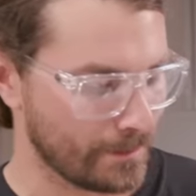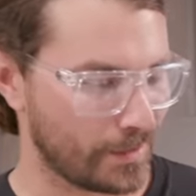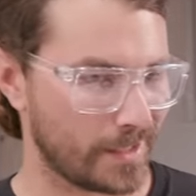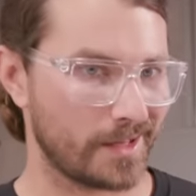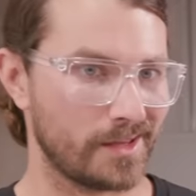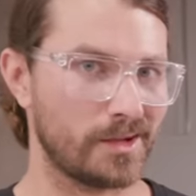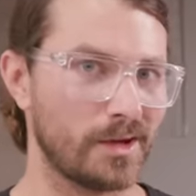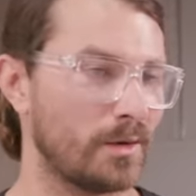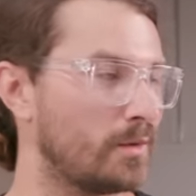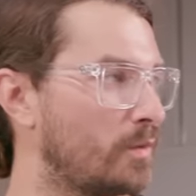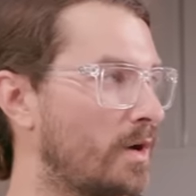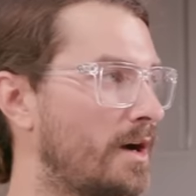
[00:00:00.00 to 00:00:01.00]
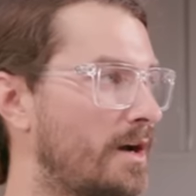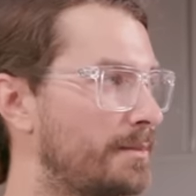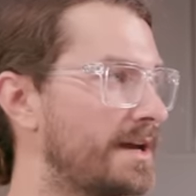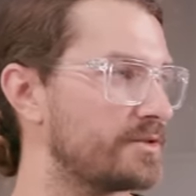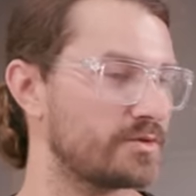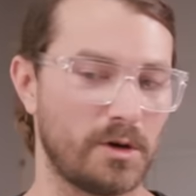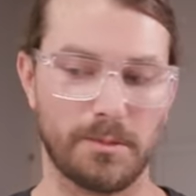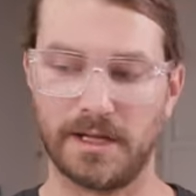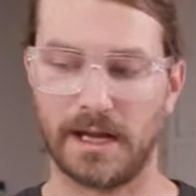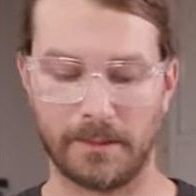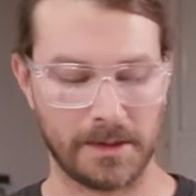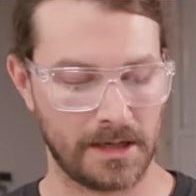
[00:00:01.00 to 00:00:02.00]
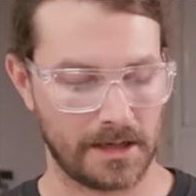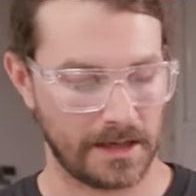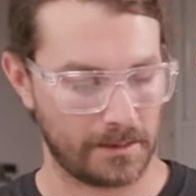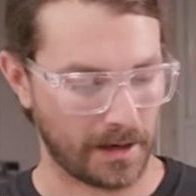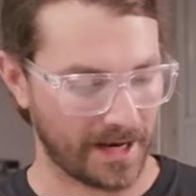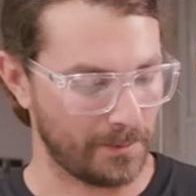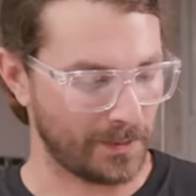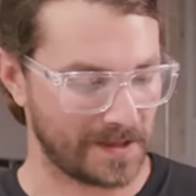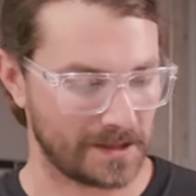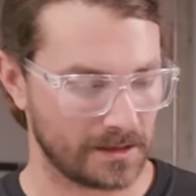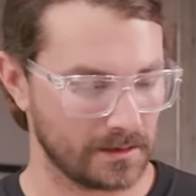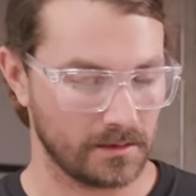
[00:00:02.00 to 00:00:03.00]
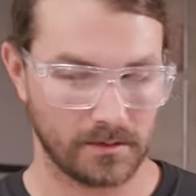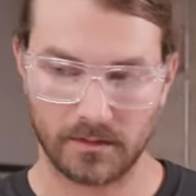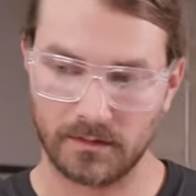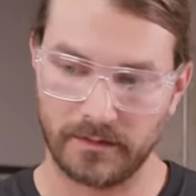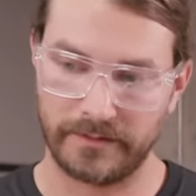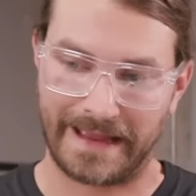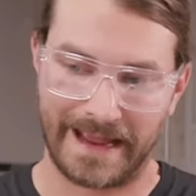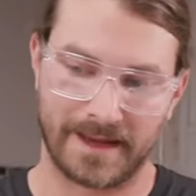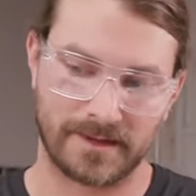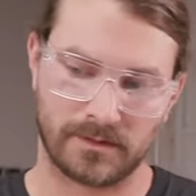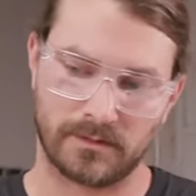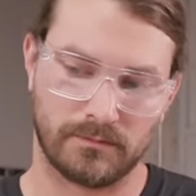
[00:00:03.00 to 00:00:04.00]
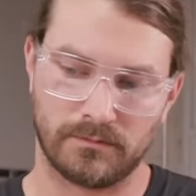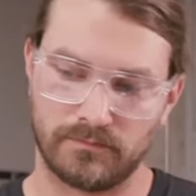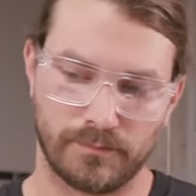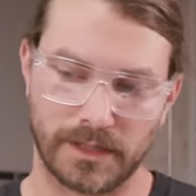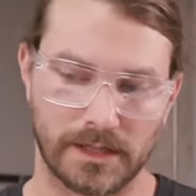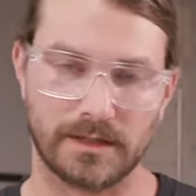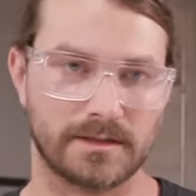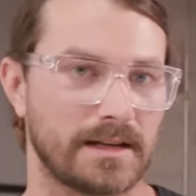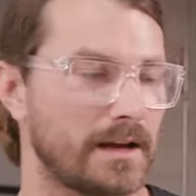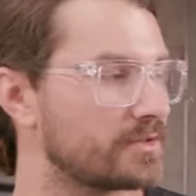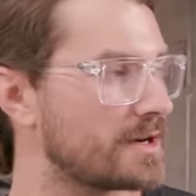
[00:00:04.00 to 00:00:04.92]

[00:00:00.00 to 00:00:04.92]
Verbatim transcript: but you don't want a bent drill bit. I mean, in my opinion, that bit is now